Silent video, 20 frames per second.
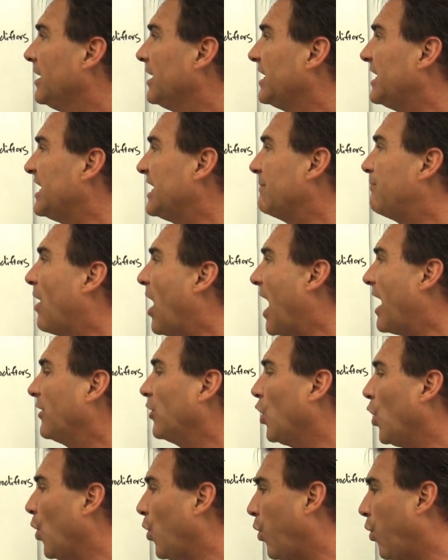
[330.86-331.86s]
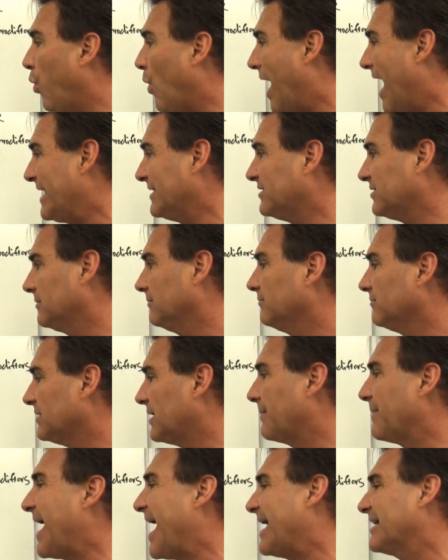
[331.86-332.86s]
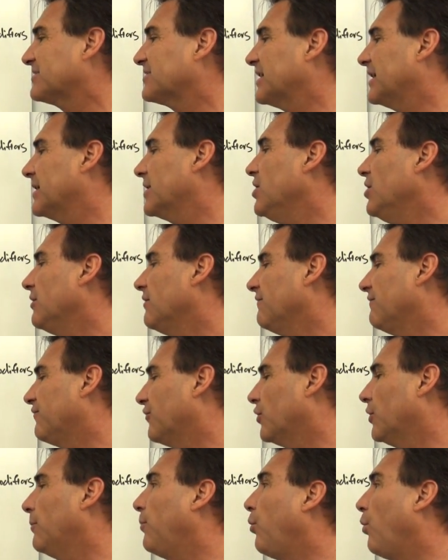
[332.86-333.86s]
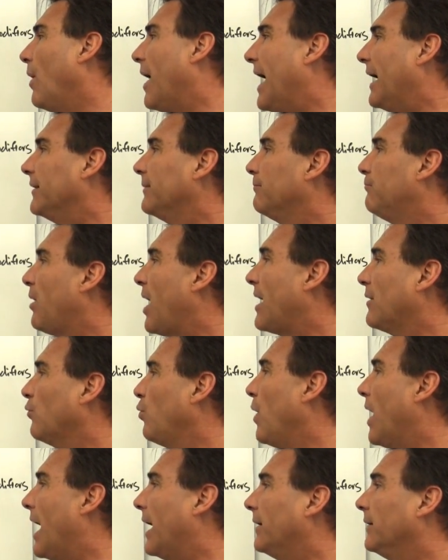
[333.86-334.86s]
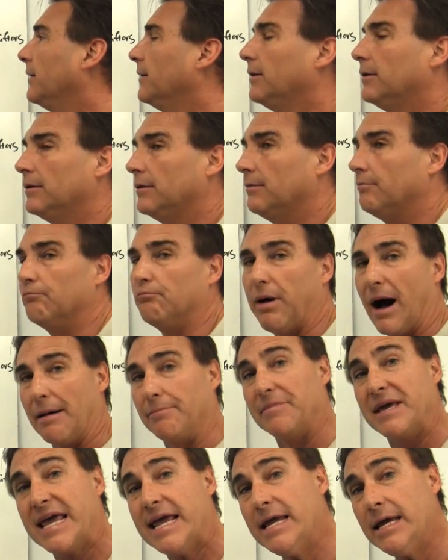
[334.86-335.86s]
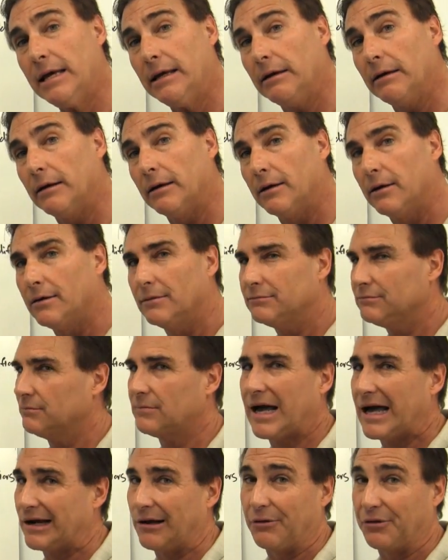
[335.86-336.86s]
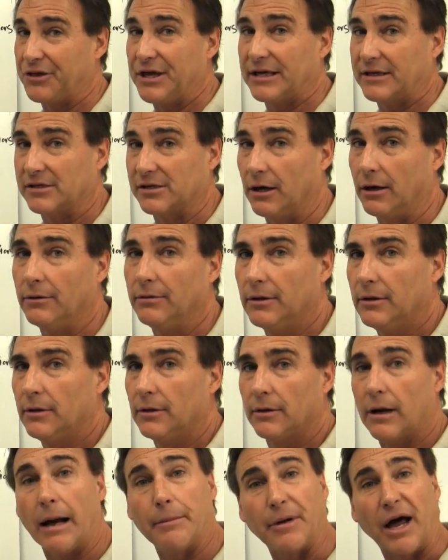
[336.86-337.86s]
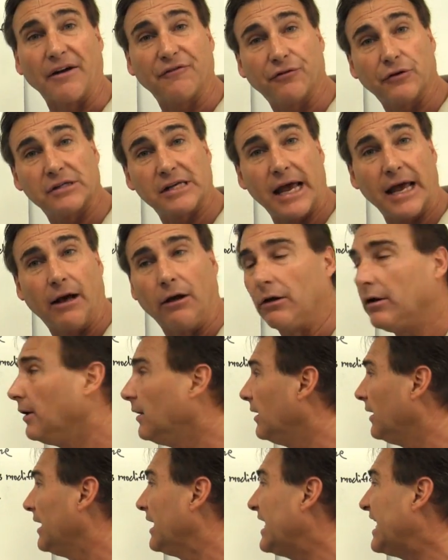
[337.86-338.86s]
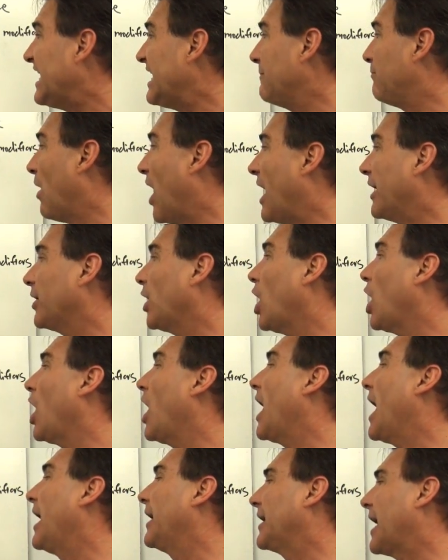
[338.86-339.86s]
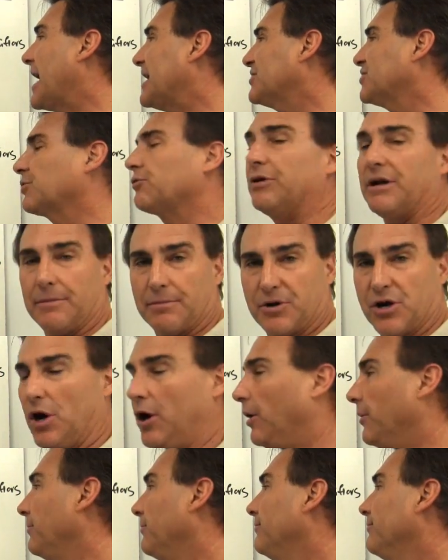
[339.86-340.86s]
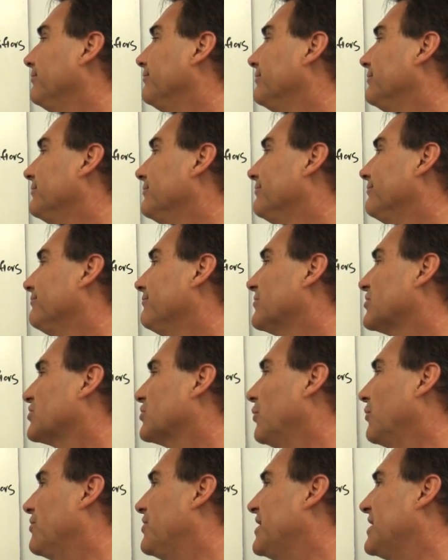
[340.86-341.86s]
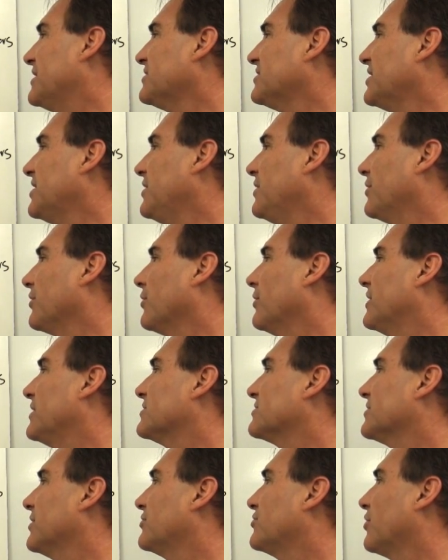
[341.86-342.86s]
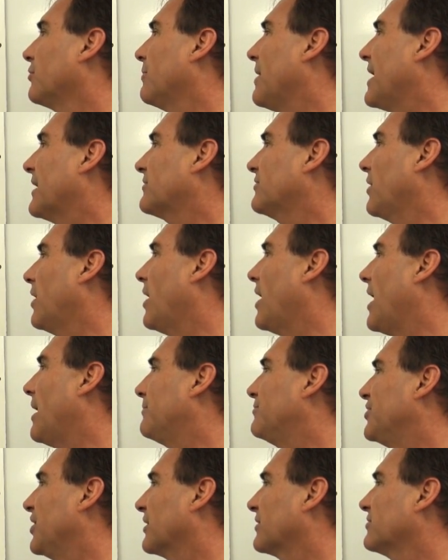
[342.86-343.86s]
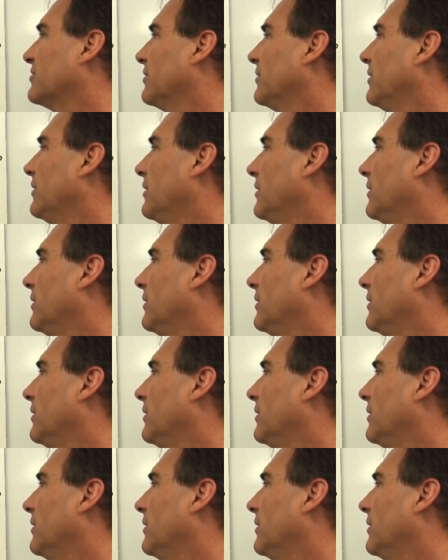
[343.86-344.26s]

He bought what? I'm asking verb what? Bought what? Bought me? I don't think so. I'm not for sale. He bought an ice cream cone. So this here is the direct object.